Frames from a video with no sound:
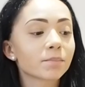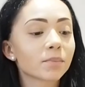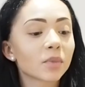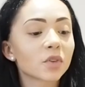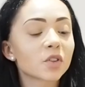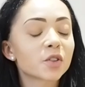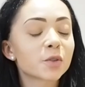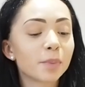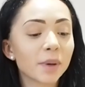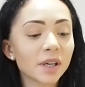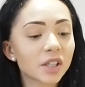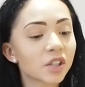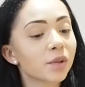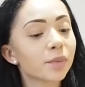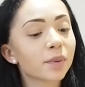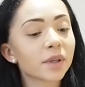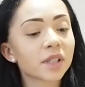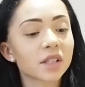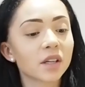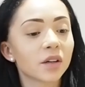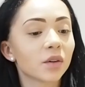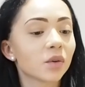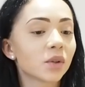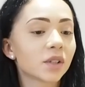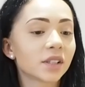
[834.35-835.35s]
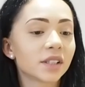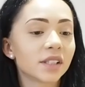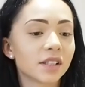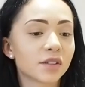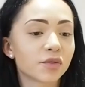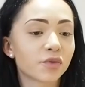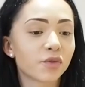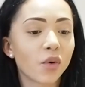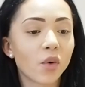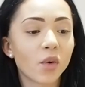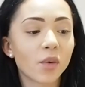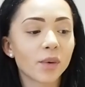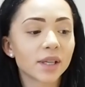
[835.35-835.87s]
especially because I ordered this
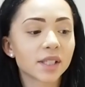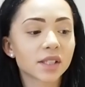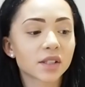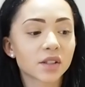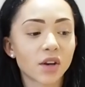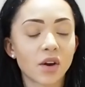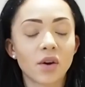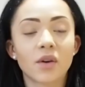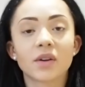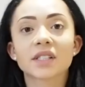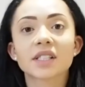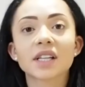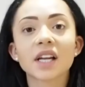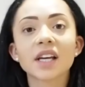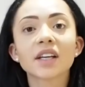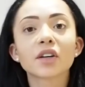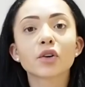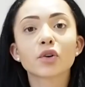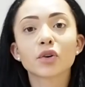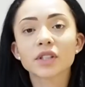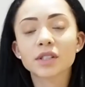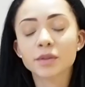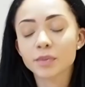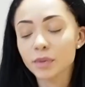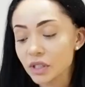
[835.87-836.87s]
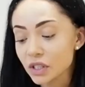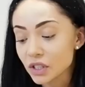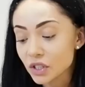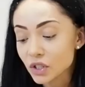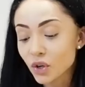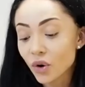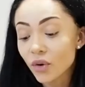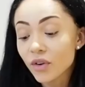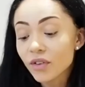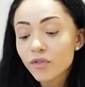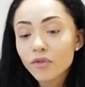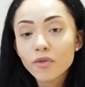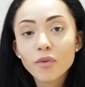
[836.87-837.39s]
4 weeks ago, it's like Christmas because I
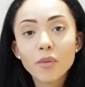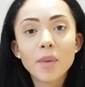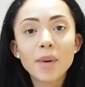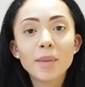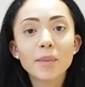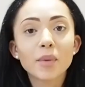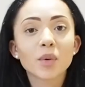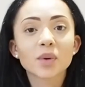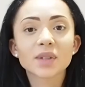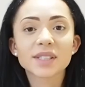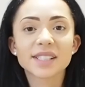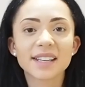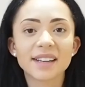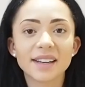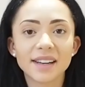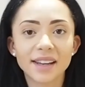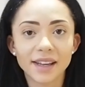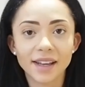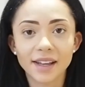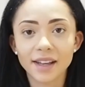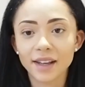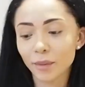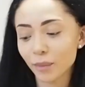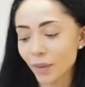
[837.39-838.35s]
don't even remember what's in here.